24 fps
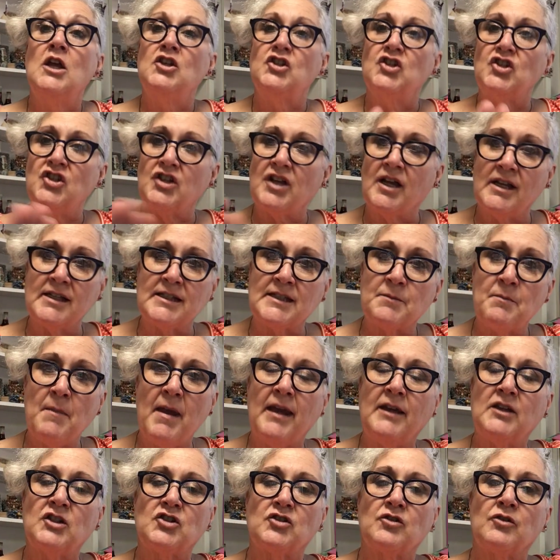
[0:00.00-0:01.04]
Just
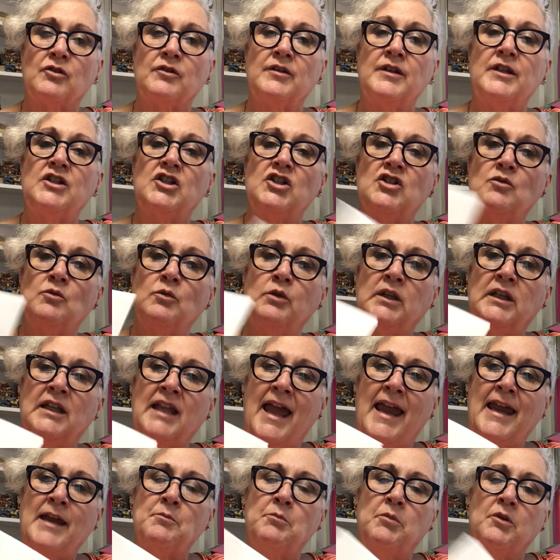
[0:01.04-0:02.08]
make sure that you
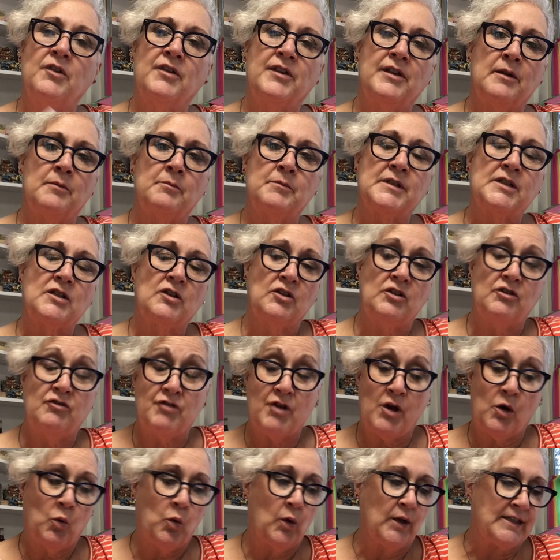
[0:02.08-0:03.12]
label them so you
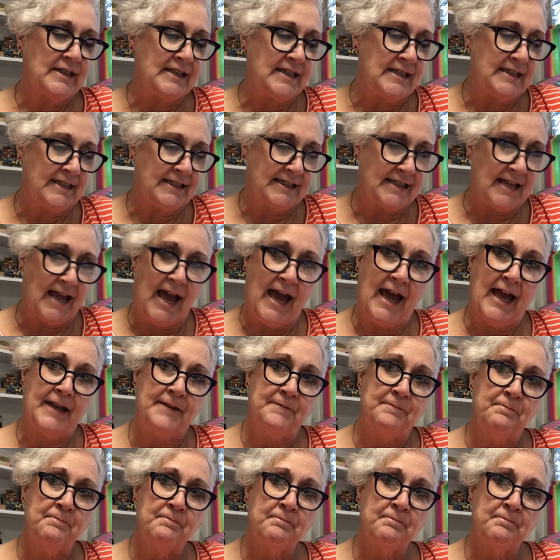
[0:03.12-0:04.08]
know what's inside.